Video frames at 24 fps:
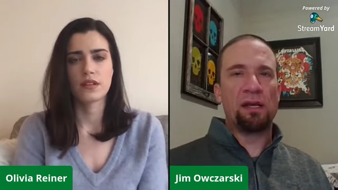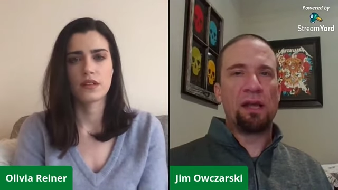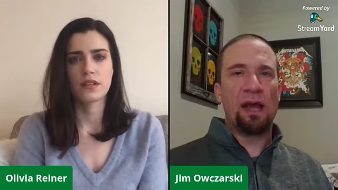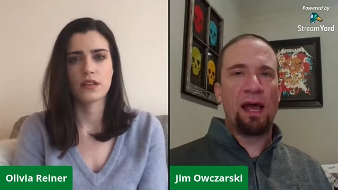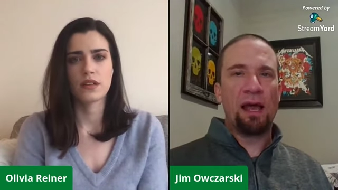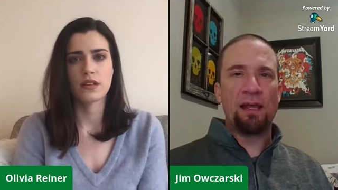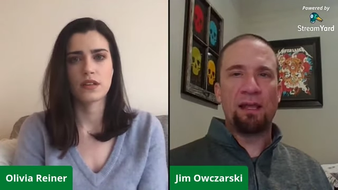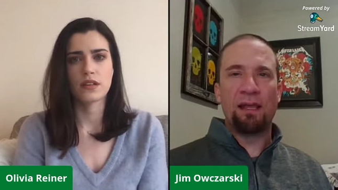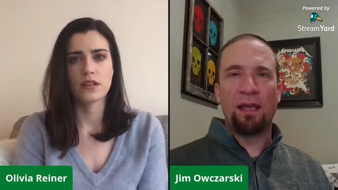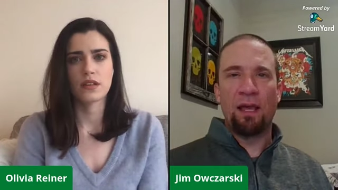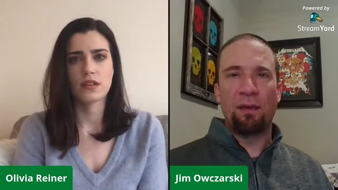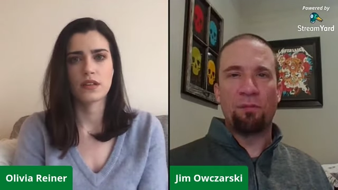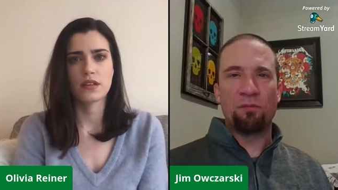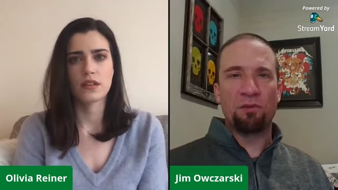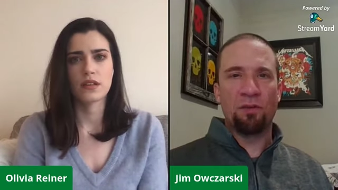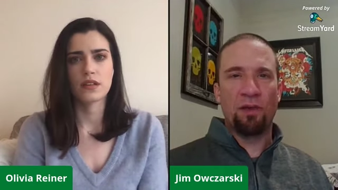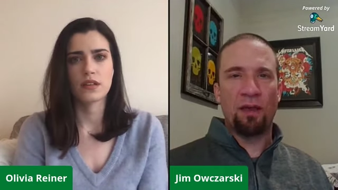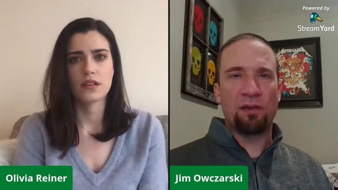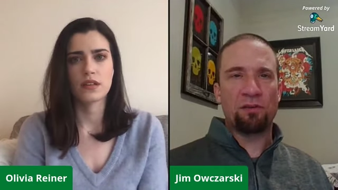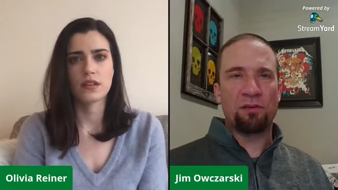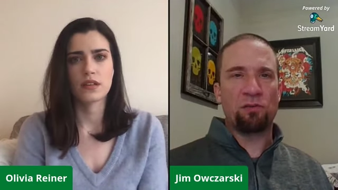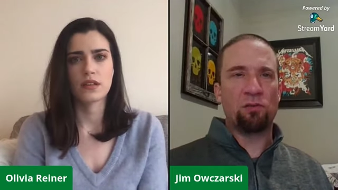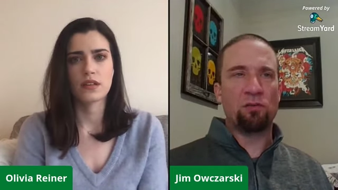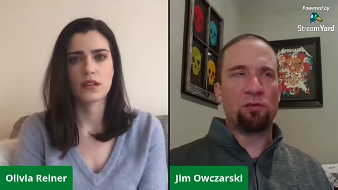Speaker 1: nine games the
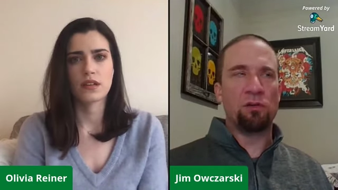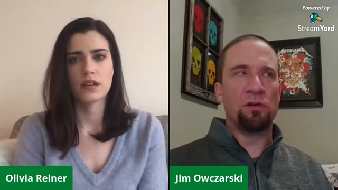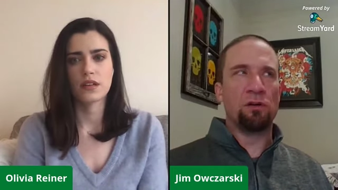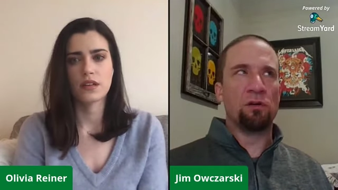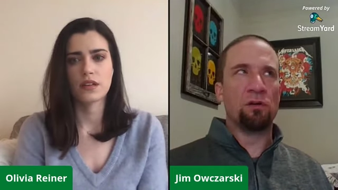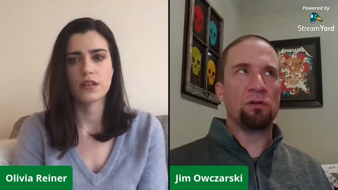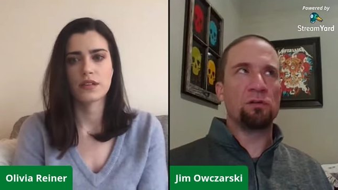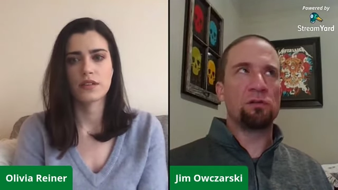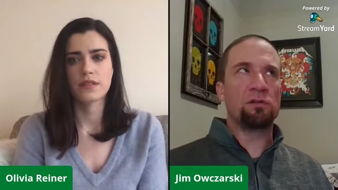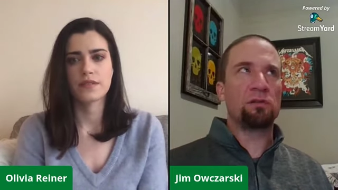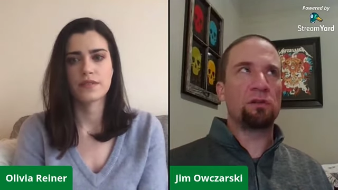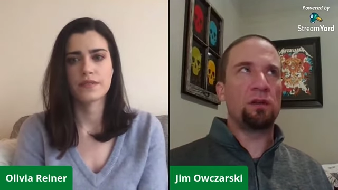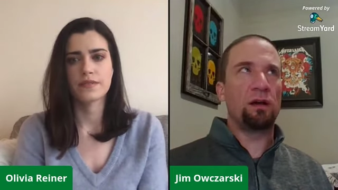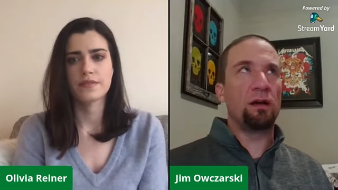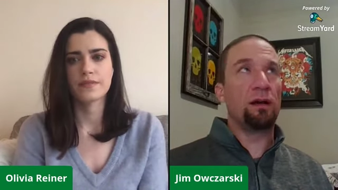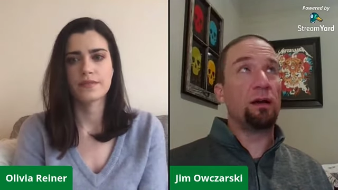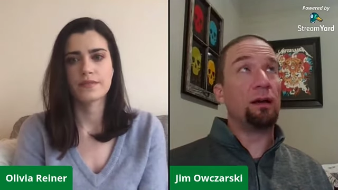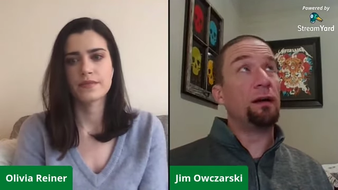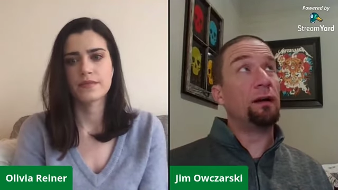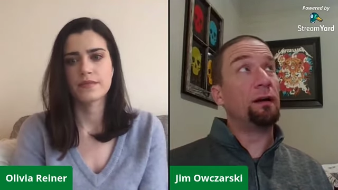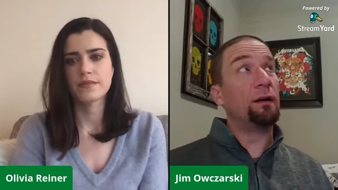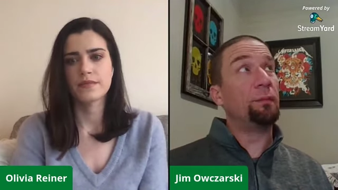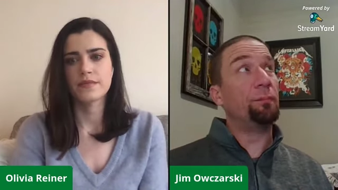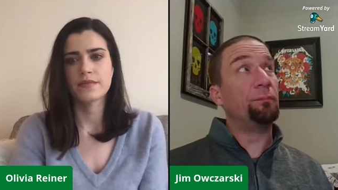last two years.
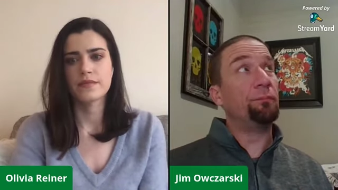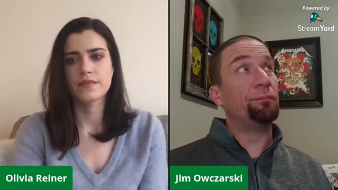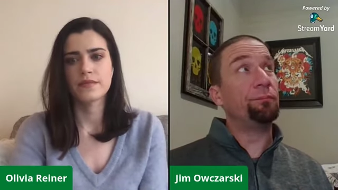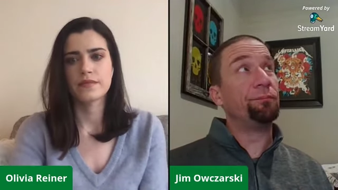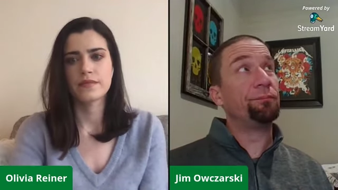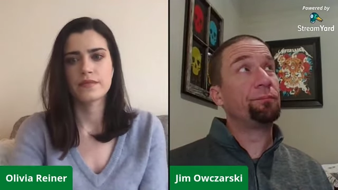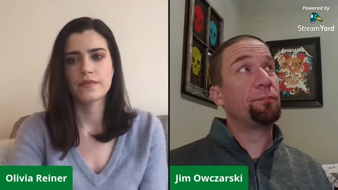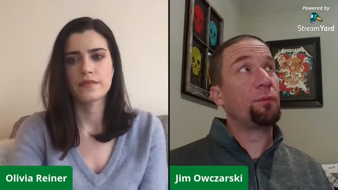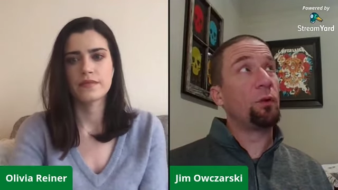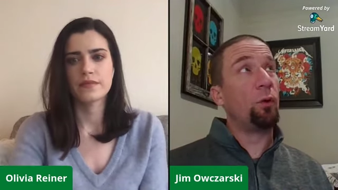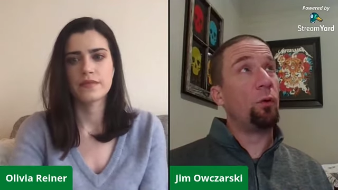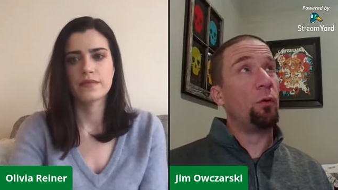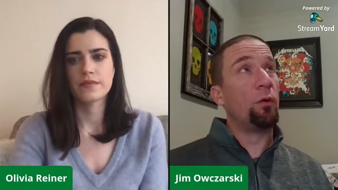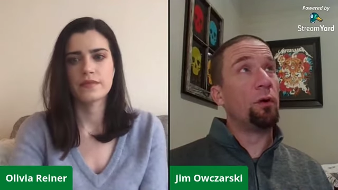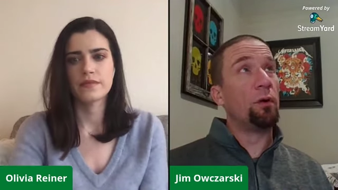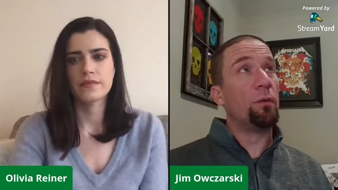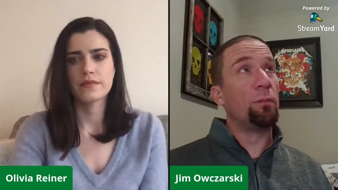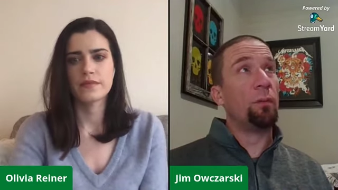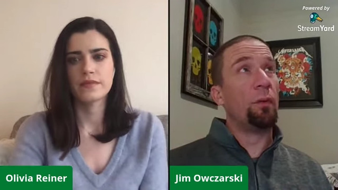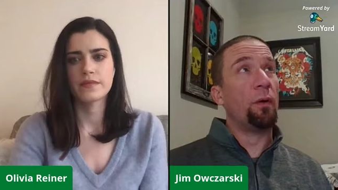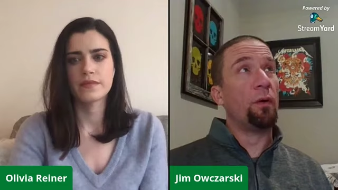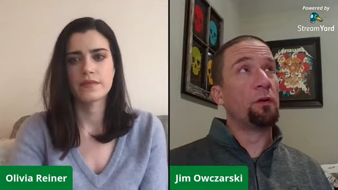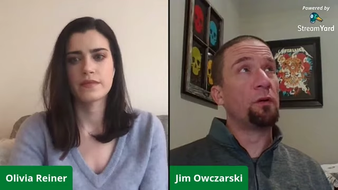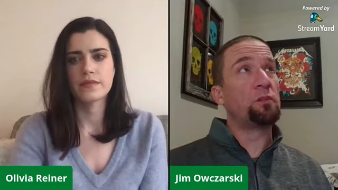Um,
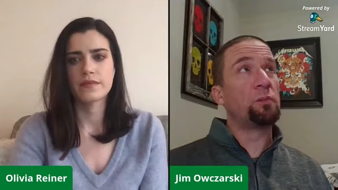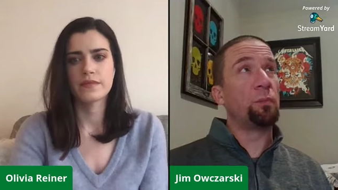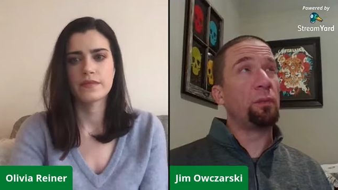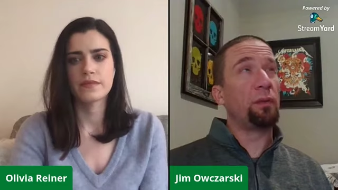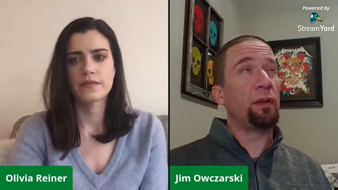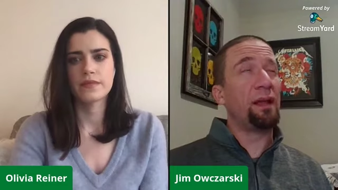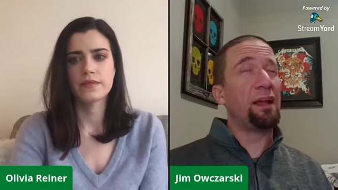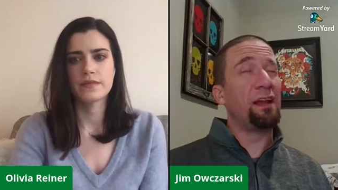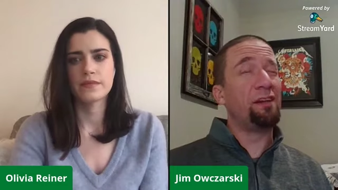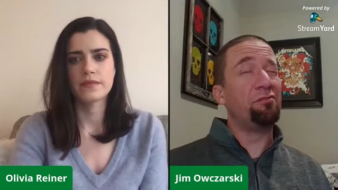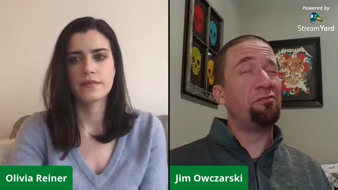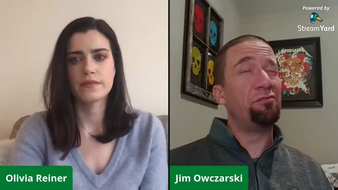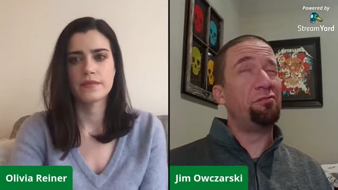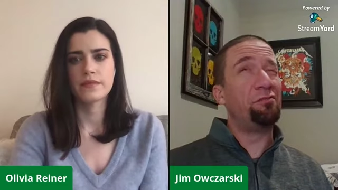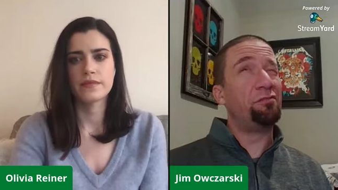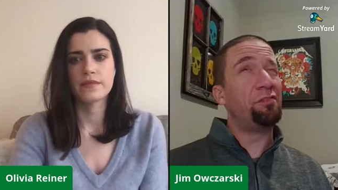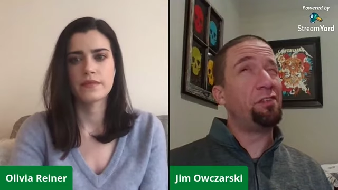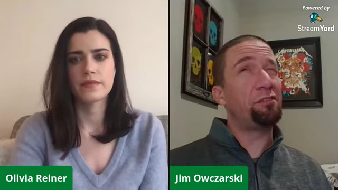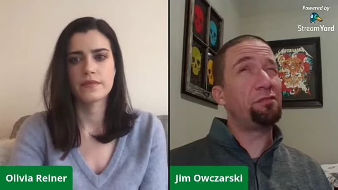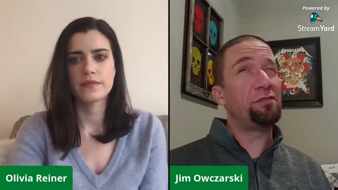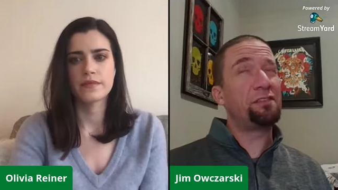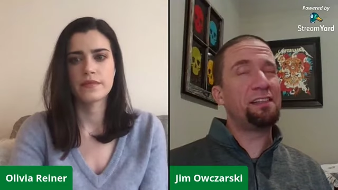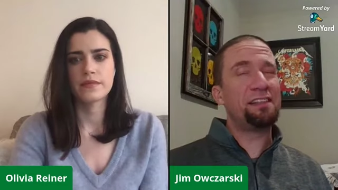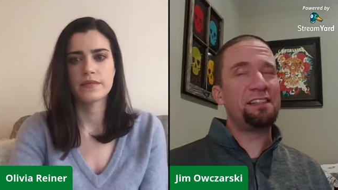Oren Burks played
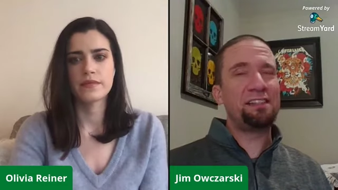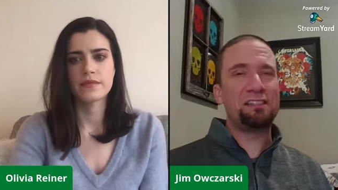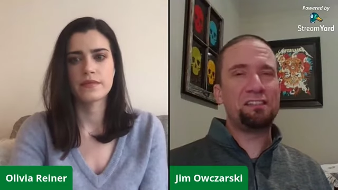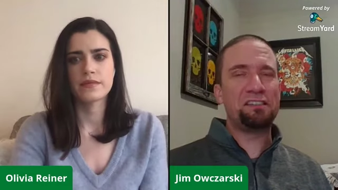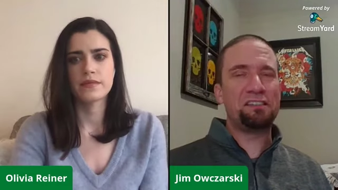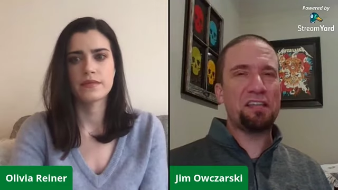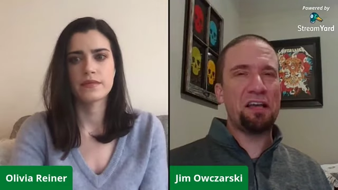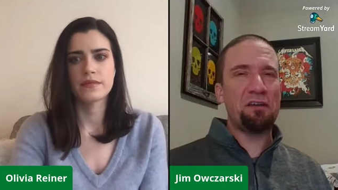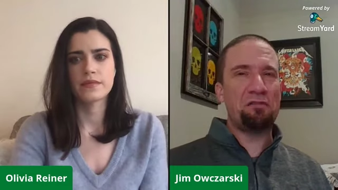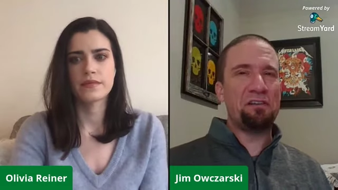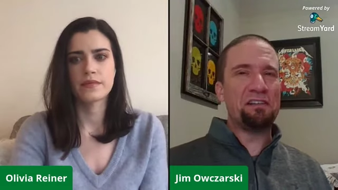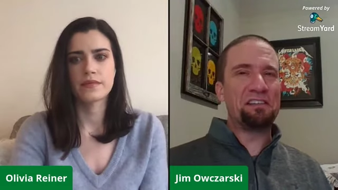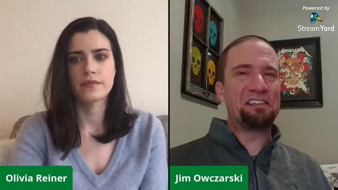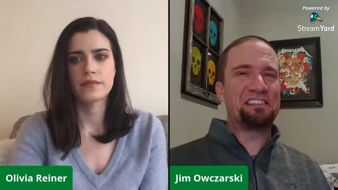57